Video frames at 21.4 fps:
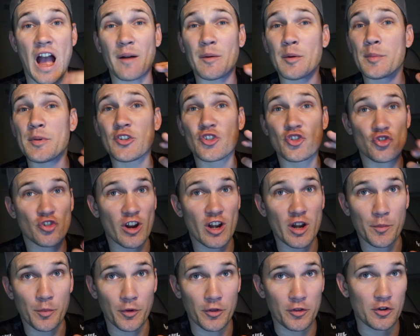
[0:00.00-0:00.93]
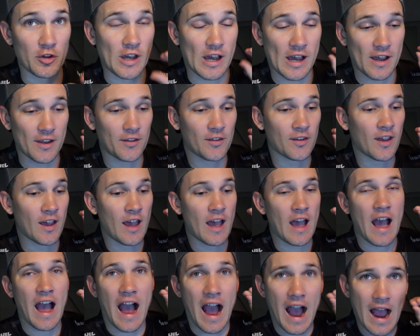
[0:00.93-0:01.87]
I'm gonna be straight up with you guys.
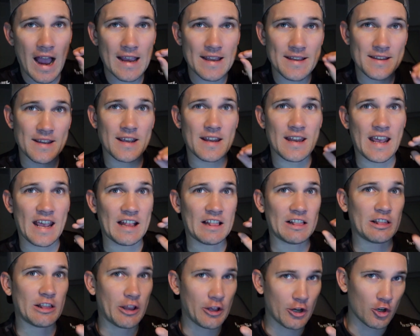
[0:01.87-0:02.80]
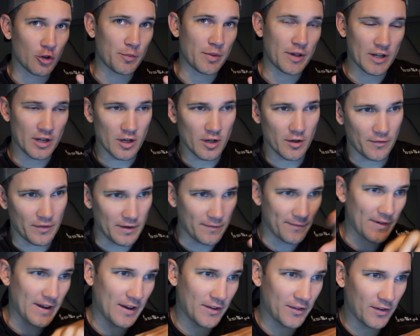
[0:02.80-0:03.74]
I did a little bit of
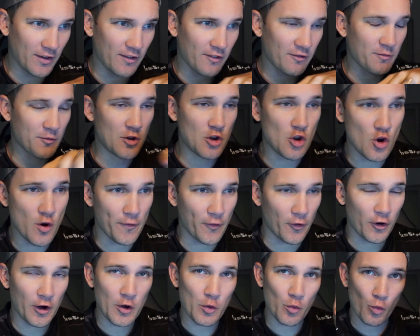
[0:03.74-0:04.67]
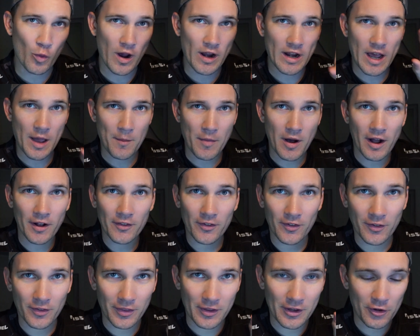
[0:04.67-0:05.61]
evasive maneuvering when I
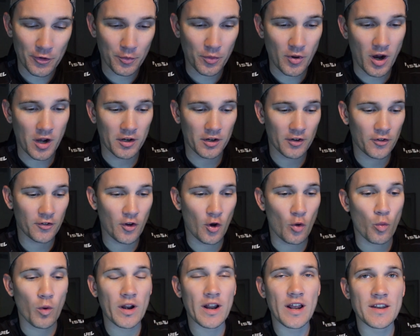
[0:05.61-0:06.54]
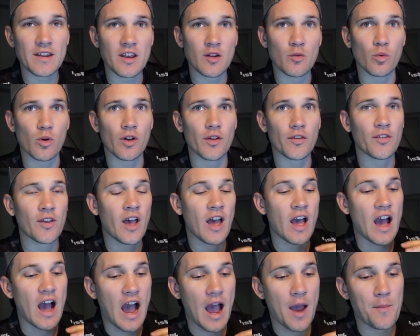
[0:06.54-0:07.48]
bought these products. So what I did was
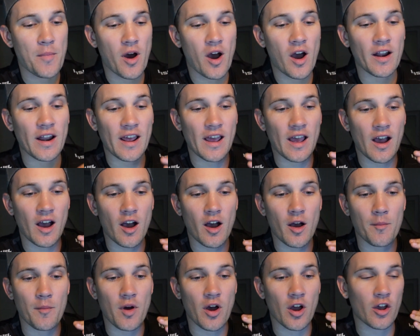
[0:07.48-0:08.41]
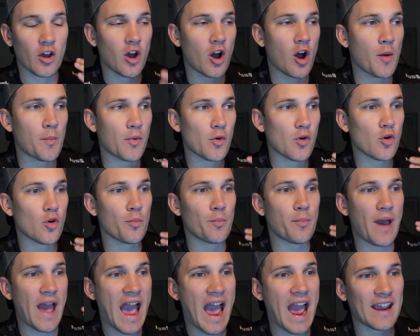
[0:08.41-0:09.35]
I bought a couple
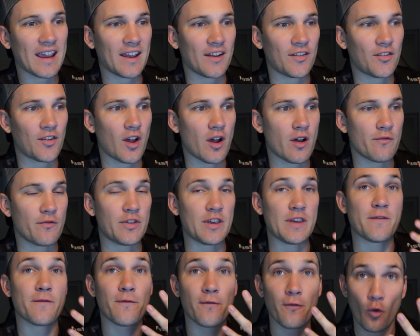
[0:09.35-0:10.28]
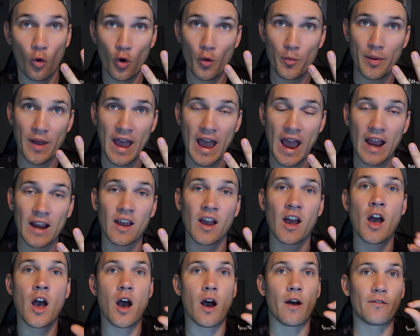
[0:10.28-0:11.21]
packets of the 4-pack
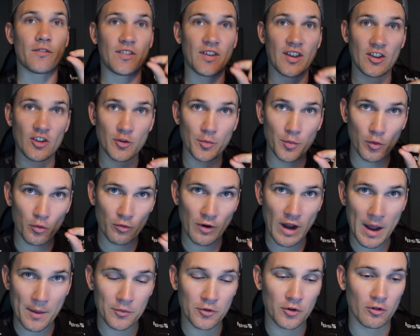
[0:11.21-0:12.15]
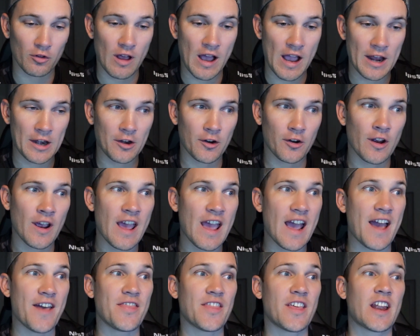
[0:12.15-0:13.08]
of tintable Raptor liner,
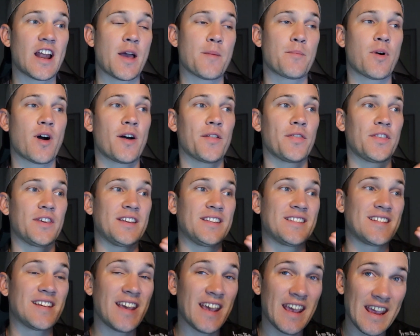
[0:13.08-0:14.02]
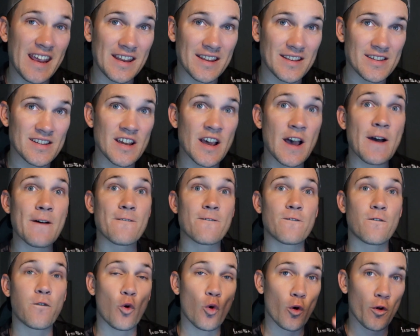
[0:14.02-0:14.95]
and then I bought the tint
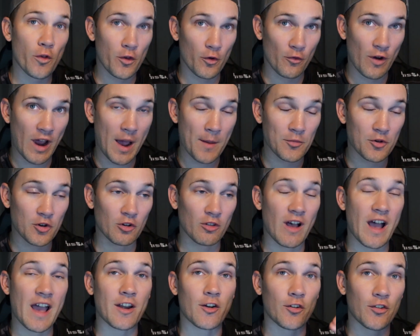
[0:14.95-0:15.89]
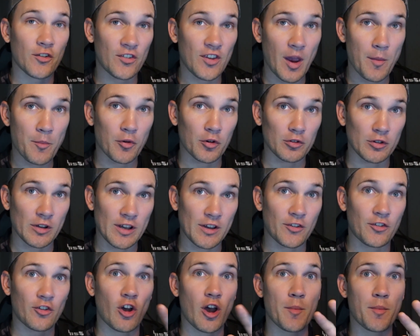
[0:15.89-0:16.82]
for the Raptor liner separately.
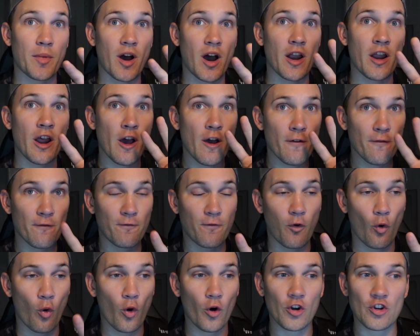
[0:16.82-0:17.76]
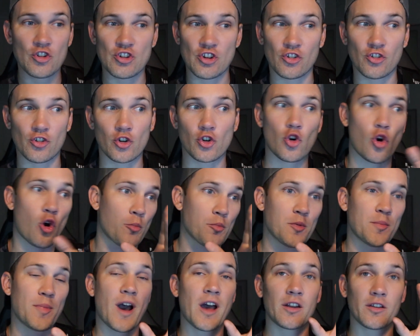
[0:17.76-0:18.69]
So I bought 4 just
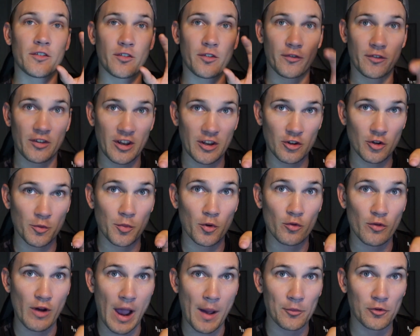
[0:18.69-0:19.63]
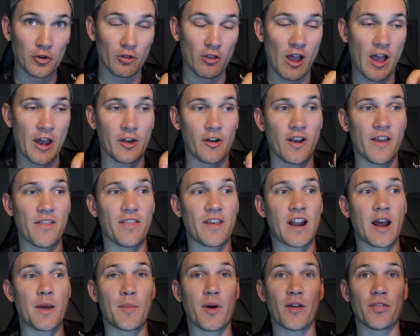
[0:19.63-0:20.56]
normal bottles of tintable Raptor liner, and then
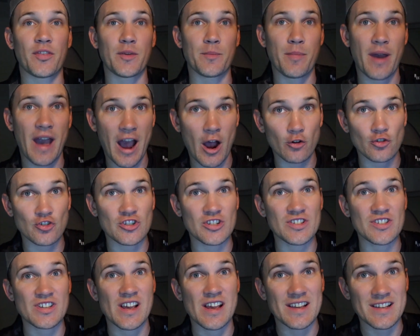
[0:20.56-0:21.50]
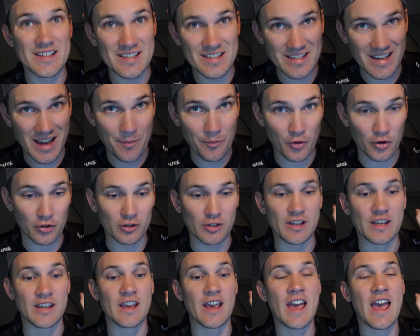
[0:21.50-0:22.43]
I bought the pouches
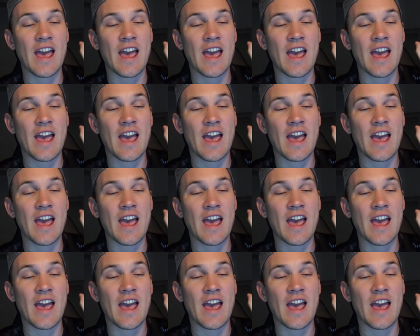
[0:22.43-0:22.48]
separately.